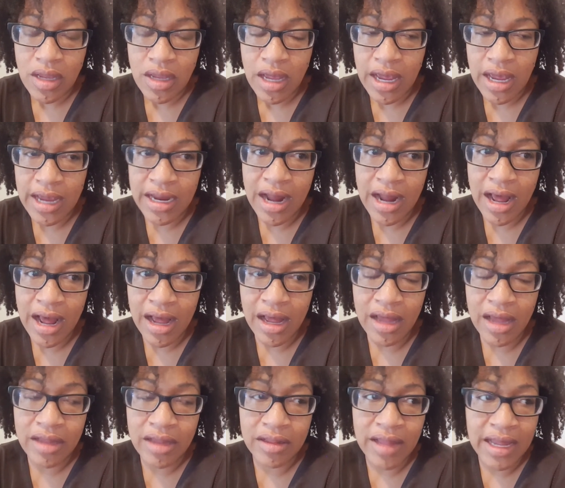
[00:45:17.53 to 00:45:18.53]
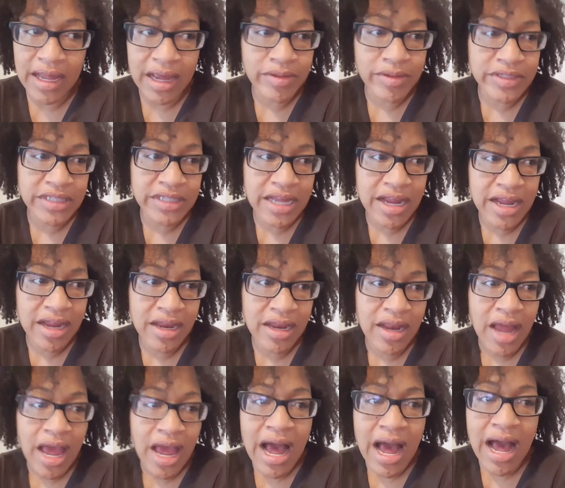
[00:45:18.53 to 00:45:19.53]
And like I was saying,
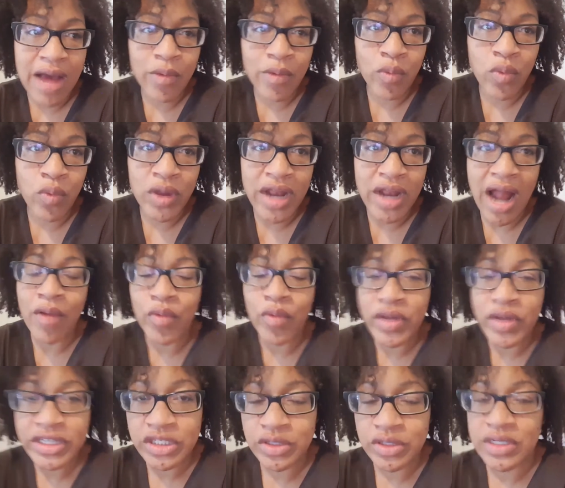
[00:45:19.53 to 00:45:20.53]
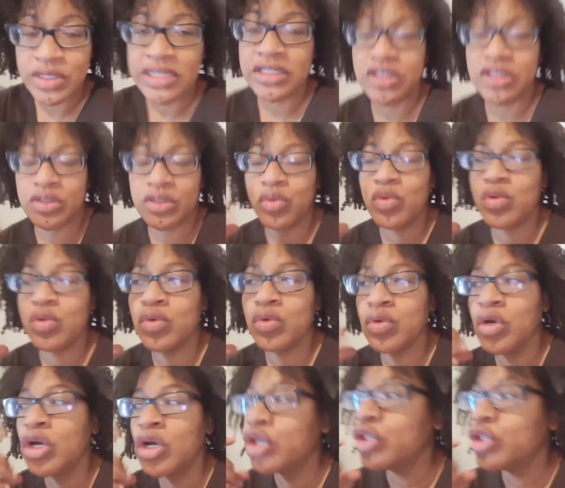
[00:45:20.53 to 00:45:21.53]
when I went to his
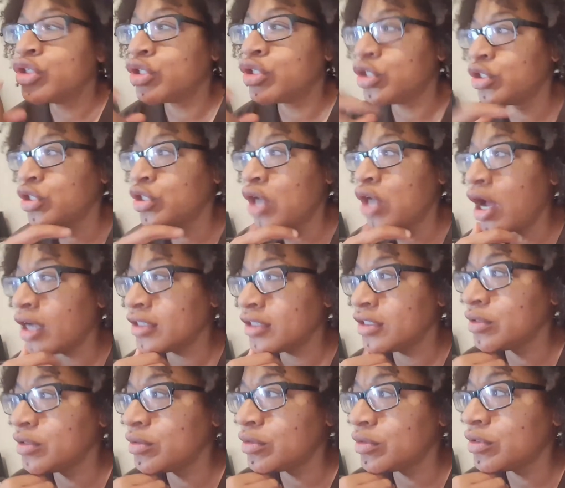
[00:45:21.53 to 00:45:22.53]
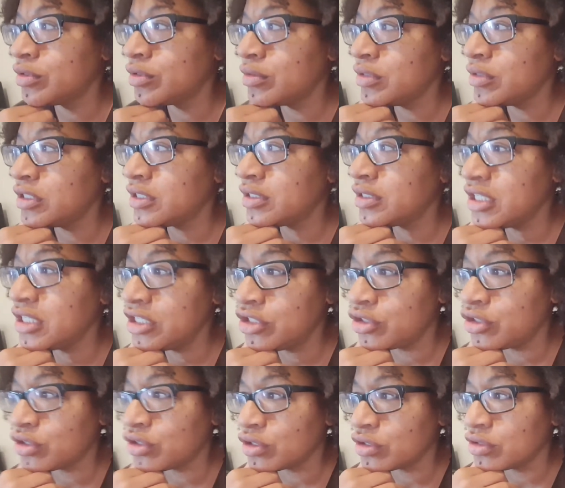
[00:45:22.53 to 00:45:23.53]
school to talk to this
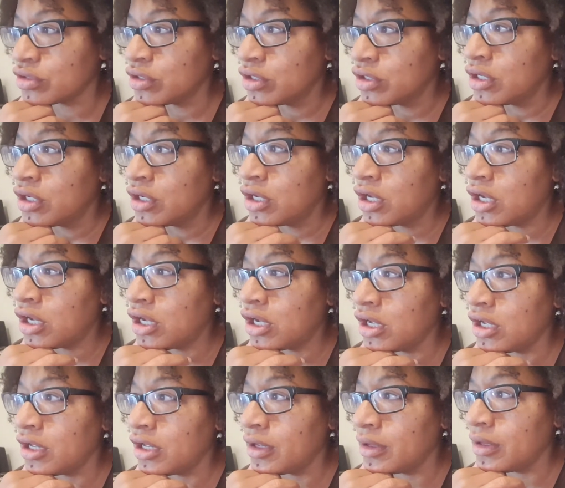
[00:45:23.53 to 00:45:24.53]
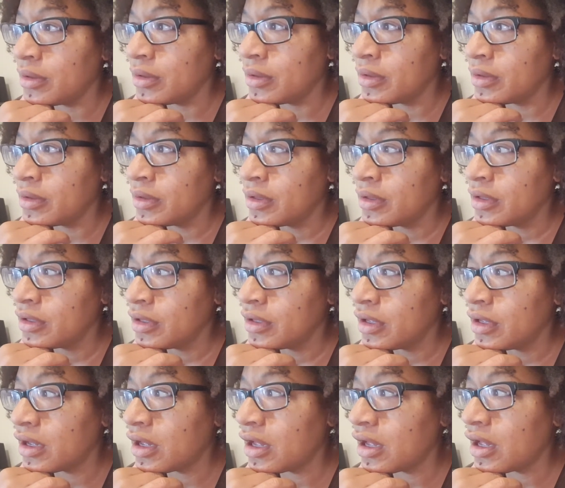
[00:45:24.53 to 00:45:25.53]
teacher, I
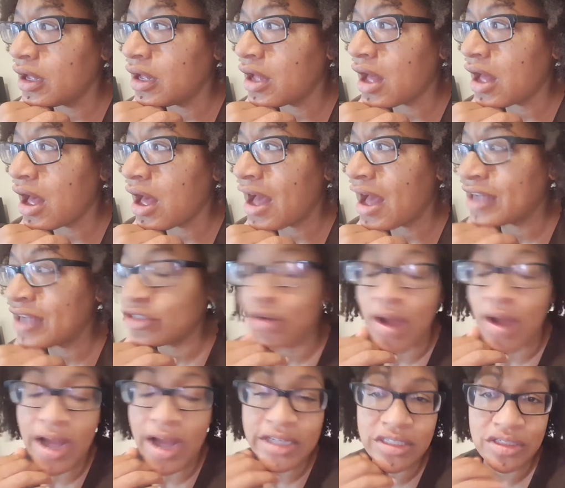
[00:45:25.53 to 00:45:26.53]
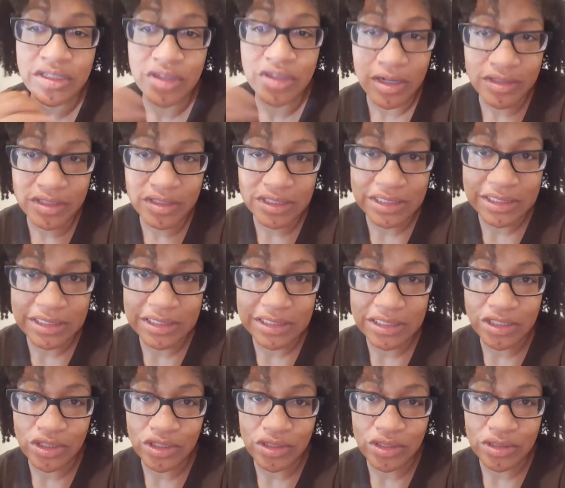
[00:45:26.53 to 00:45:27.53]
I tried to talk to the
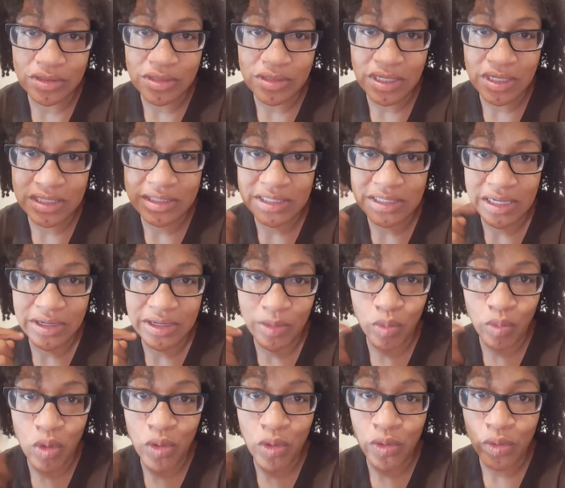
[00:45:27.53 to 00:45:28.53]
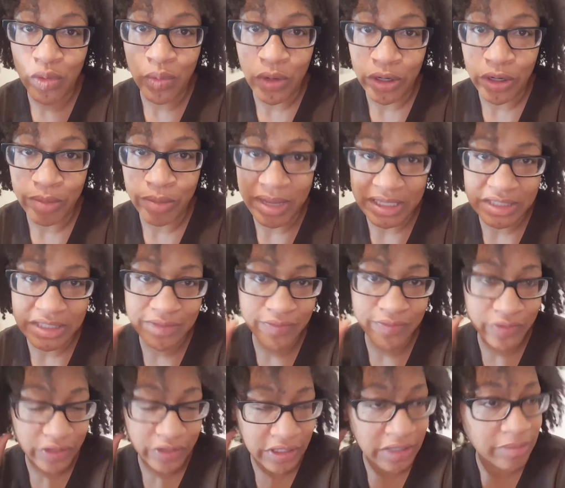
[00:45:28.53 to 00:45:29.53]
teacher and tell him what would work best
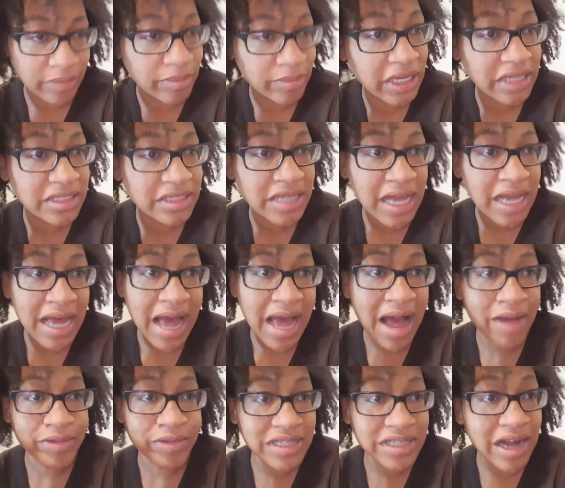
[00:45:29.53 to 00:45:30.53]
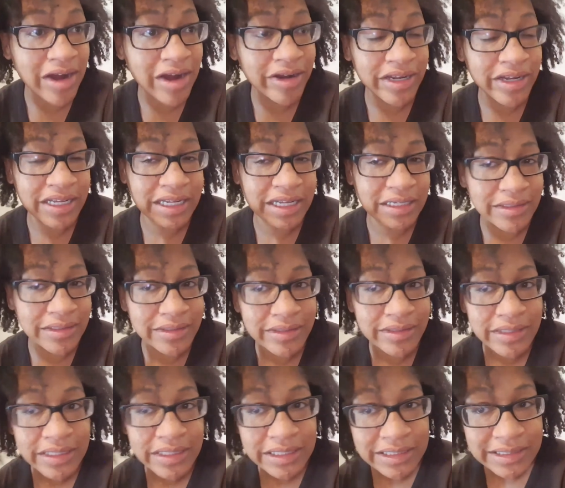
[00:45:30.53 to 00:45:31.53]
for him because I was tired of getting
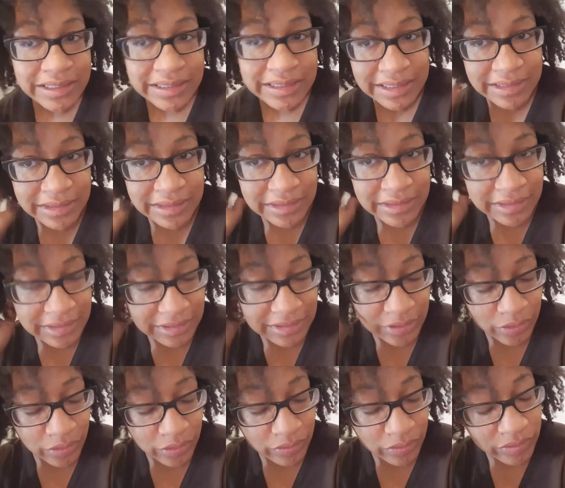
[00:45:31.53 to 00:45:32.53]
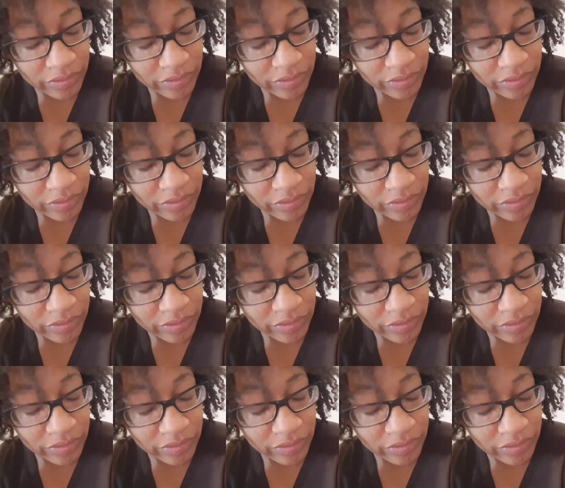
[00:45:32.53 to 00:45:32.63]
sent to